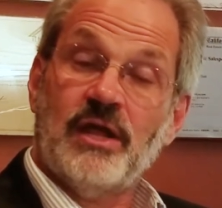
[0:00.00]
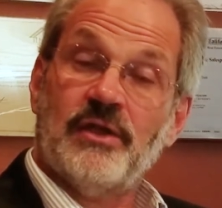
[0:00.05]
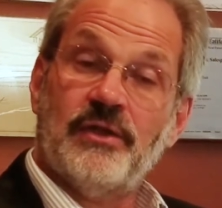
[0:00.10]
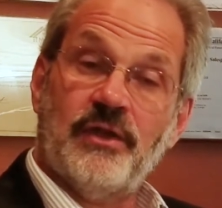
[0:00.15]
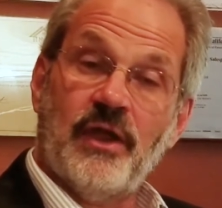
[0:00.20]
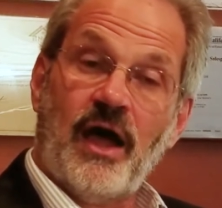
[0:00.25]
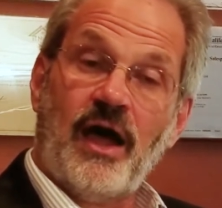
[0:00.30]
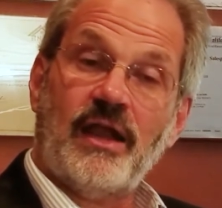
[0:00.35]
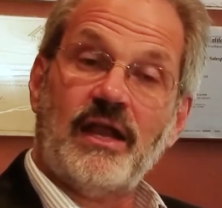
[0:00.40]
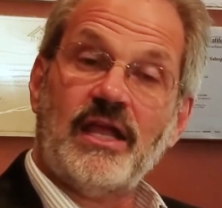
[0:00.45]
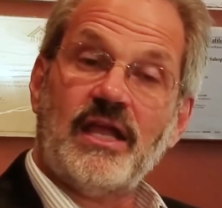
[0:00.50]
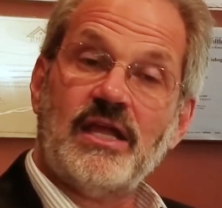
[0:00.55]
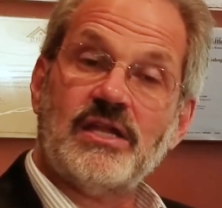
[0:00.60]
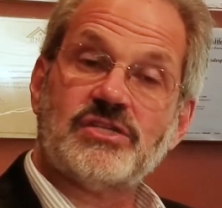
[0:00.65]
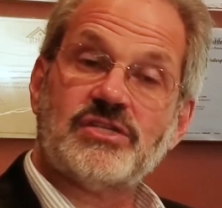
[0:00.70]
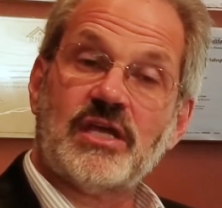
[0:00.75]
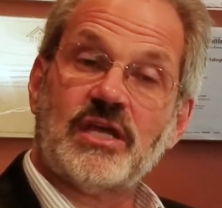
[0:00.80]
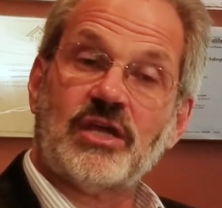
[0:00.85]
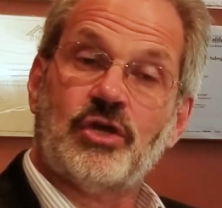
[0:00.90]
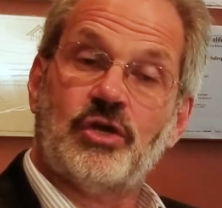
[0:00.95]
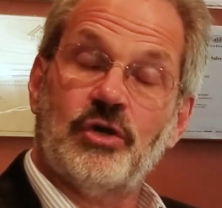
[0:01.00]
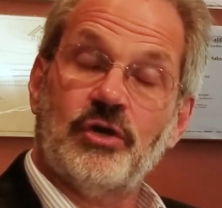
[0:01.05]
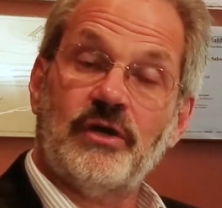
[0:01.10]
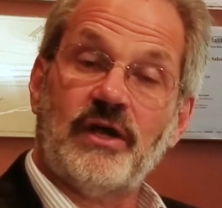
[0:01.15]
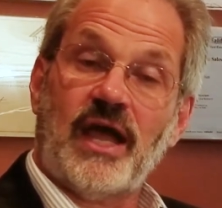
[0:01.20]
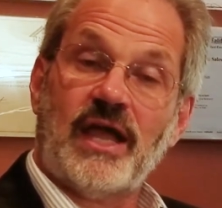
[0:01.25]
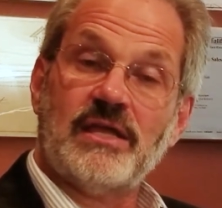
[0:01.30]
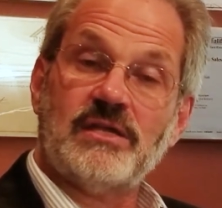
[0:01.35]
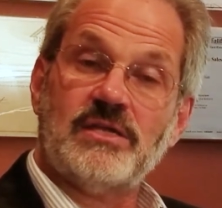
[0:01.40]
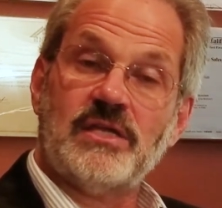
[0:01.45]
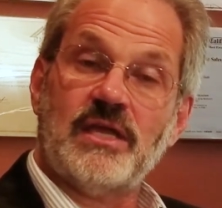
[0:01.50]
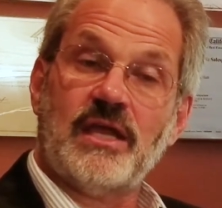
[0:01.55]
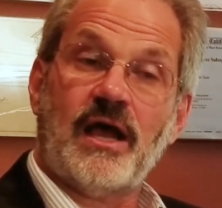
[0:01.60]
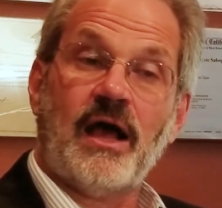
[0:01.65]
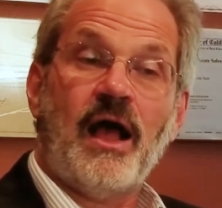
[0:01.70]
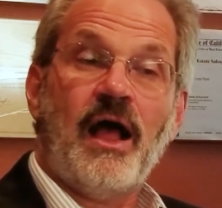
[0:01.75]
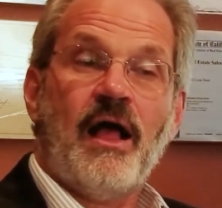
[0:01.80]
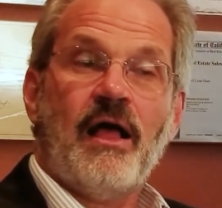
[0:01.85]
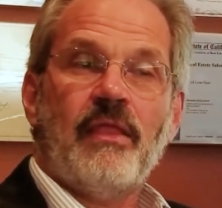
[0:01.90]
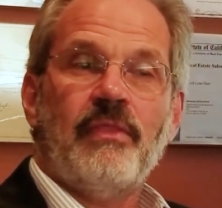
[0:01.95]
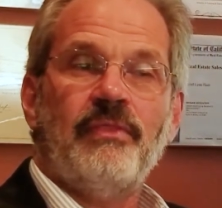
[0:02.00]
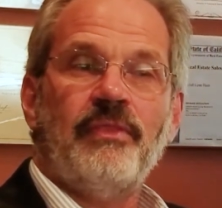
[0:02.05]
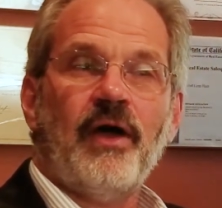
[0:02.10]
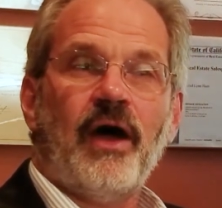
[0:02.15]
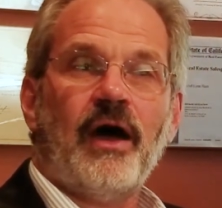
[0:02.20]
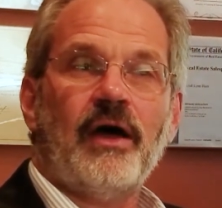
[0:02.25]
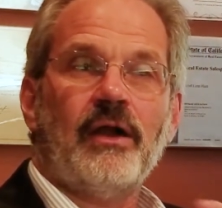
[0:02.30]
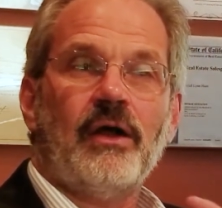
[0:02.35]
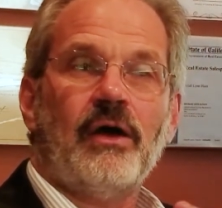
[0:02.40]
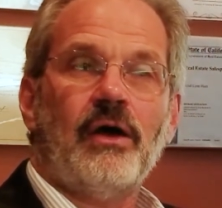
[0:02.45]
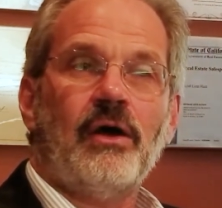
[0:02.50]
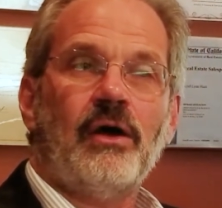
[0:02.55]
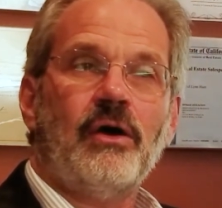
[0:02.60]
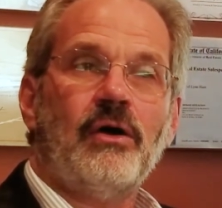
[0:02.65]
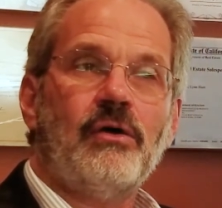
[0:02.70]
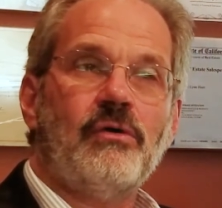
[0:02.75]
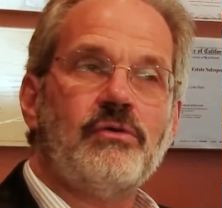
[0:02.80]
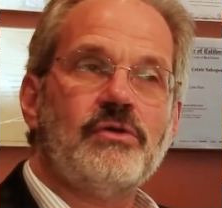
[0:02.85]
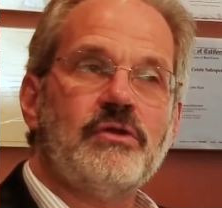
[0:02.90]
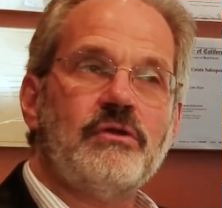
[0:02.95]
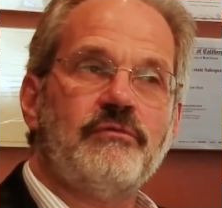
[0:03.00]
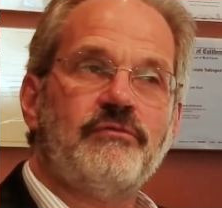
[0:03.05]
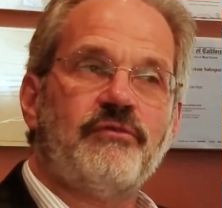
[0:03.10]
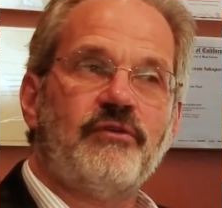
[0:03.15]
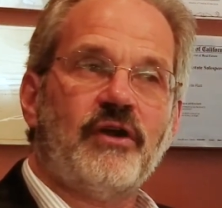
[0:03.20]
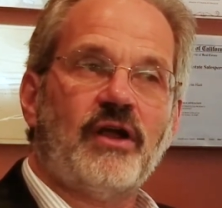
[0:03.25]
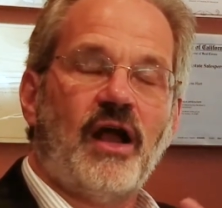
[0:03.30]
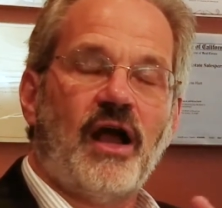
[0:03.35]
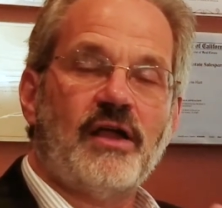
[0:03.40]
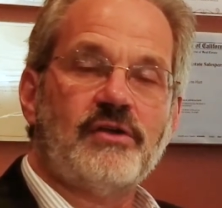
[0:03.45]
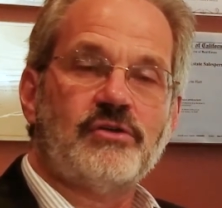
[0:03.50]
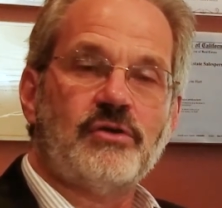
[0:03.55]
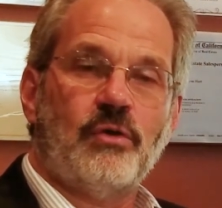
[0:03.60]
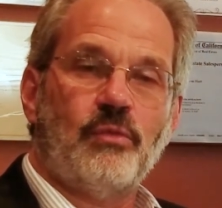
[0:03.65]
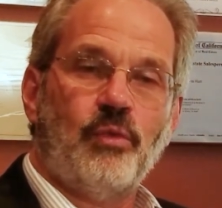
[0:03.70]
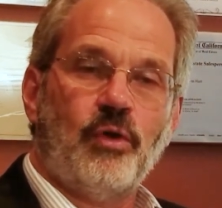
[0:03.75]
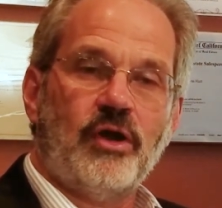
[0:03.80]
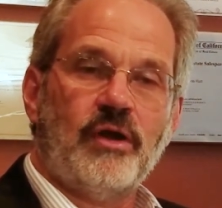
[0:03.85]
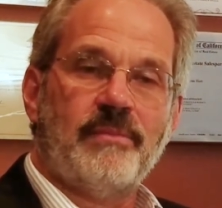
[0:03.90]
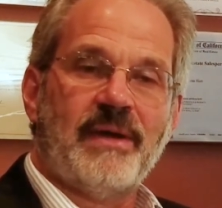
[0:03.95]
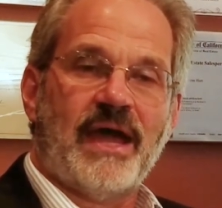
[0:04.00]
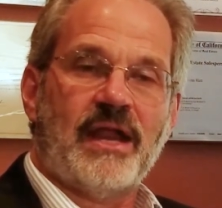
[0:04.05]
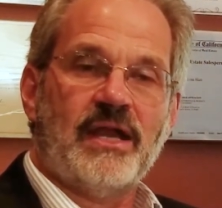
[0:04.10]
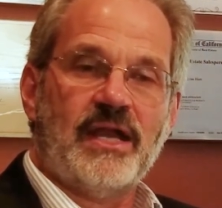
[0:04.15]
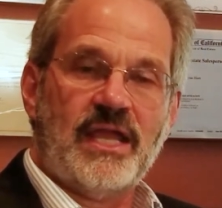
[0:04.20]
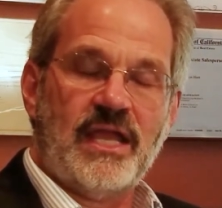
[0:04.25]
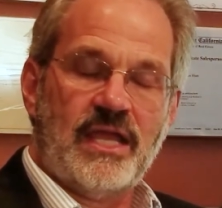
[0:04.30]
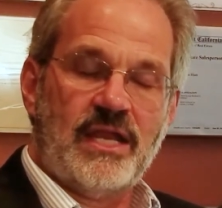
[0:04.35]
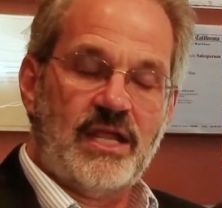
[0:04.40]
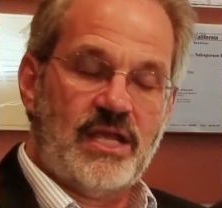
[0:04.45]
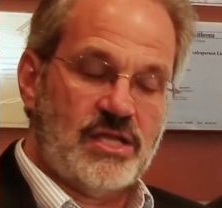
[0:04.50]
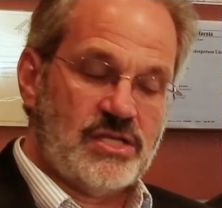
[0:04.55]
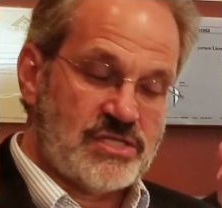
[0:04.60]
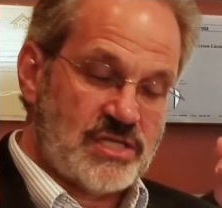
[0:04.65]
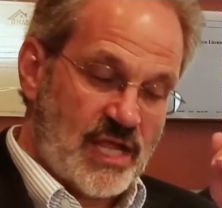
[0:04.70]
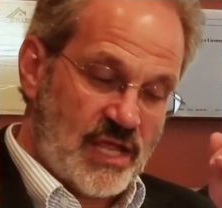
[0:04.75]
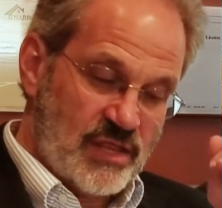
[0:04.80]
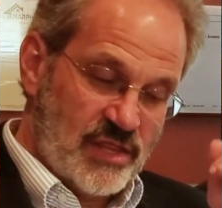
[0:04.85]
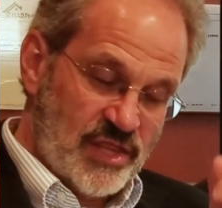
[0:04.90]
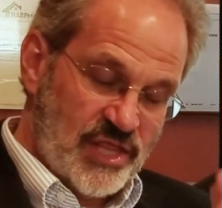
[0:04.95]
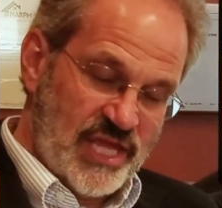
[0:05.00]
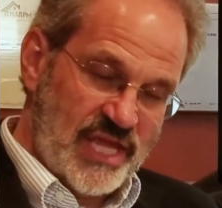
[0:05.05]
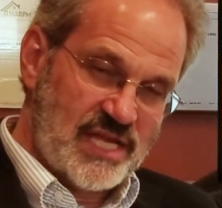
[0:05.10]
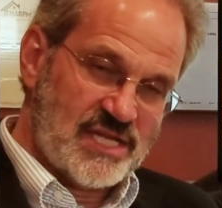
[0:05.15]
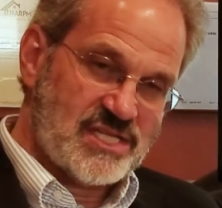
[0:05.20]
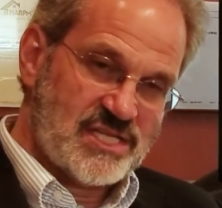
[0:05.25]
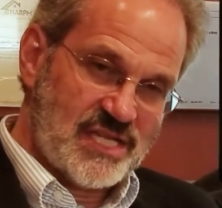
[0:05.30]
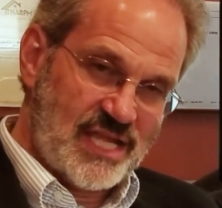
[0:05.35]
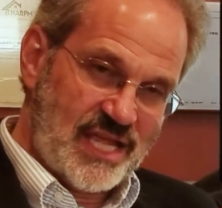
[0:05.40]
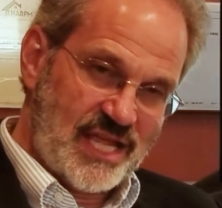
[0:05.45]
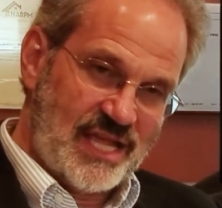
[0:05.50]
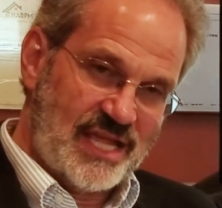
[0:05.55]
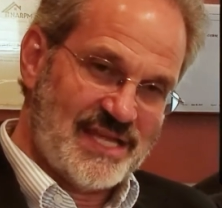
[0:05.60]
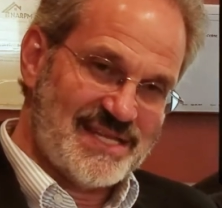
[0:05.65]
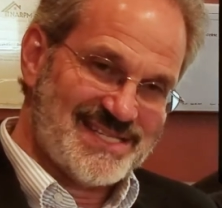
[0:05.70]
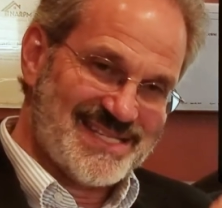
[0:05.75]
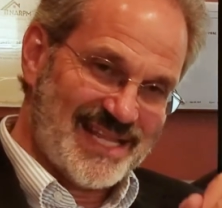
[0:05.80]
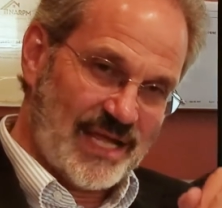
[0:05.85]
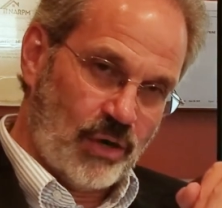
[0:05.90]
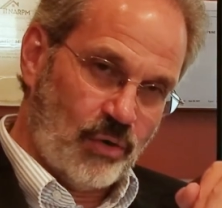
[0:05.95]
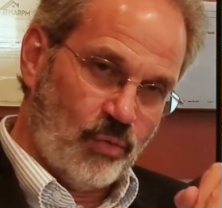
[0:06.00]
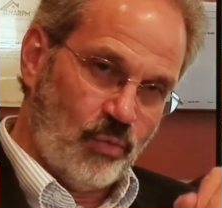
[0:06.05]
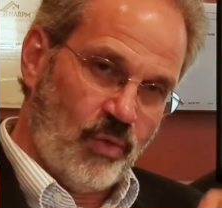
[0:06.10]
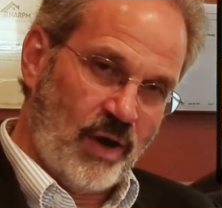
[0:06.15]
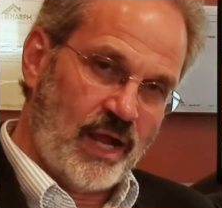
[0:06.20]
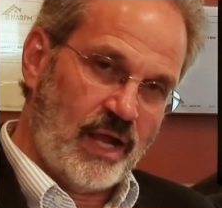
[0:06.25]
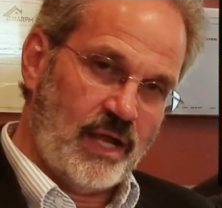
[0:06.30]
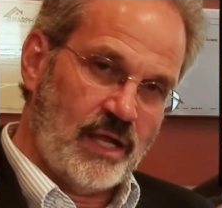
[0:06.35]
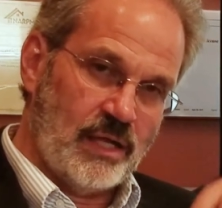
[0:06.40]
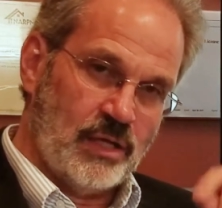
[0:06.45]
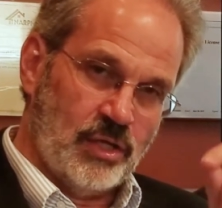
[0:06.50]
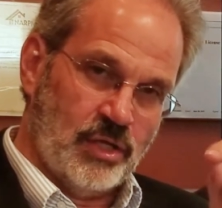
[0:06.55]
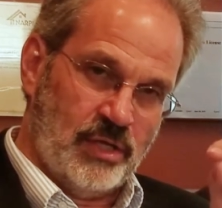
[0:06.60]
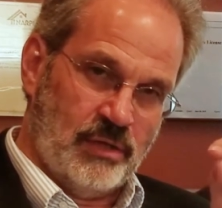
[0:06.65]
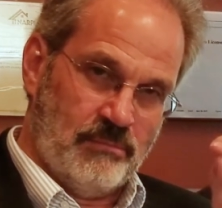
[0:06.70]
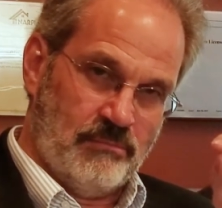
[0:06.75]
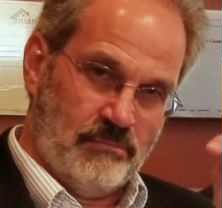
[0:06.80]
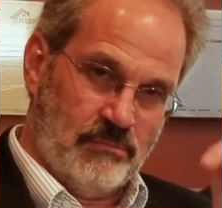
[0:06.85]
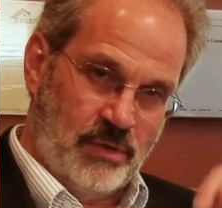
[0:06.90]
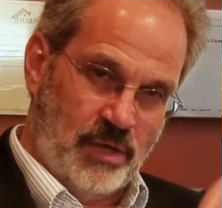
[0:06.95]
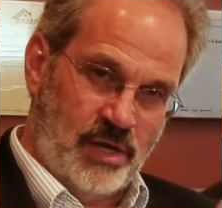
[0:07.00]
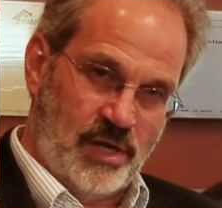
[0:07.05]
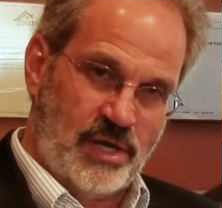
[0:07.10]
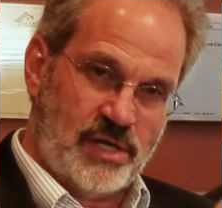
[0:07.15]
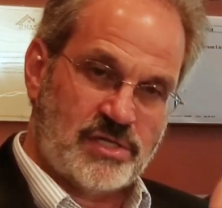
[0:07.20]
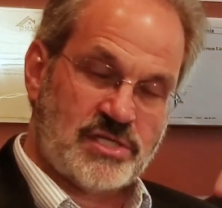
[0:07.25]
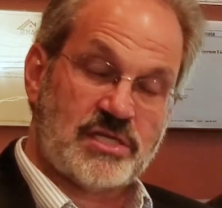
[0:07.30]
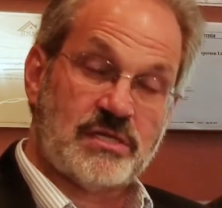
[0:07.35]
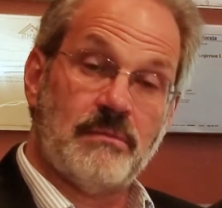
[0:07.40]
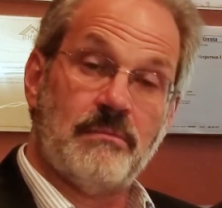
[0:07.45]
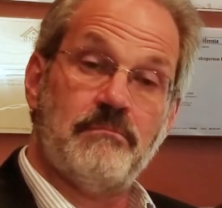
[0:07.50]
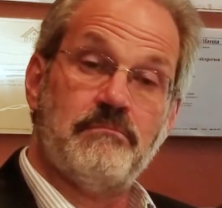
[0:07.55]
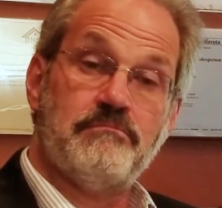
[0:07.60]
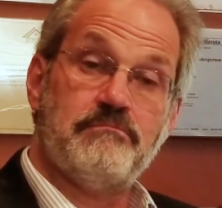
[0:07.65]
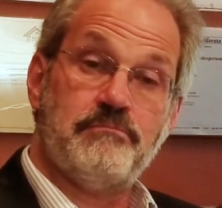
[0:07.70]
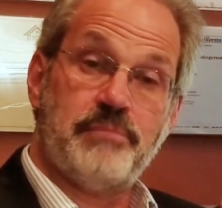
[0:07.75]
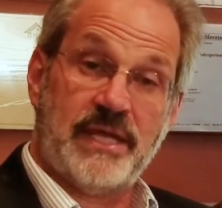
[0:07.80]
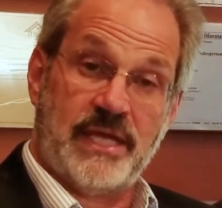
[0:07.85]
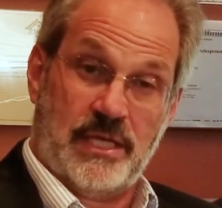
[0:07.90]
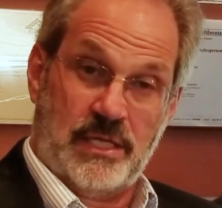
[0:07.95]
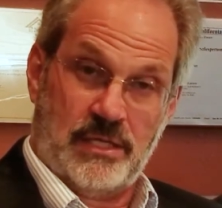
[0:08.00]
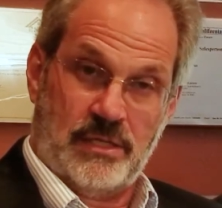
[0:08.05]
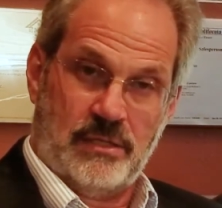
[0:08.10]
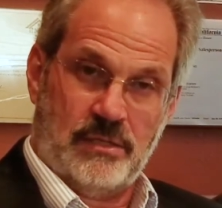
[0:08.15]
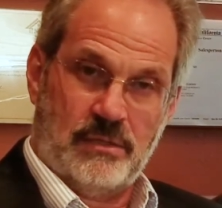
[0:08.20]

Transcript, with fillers: Not it's a good idea, not oh, you forgot, don't worry about it. It is this is the way it must be.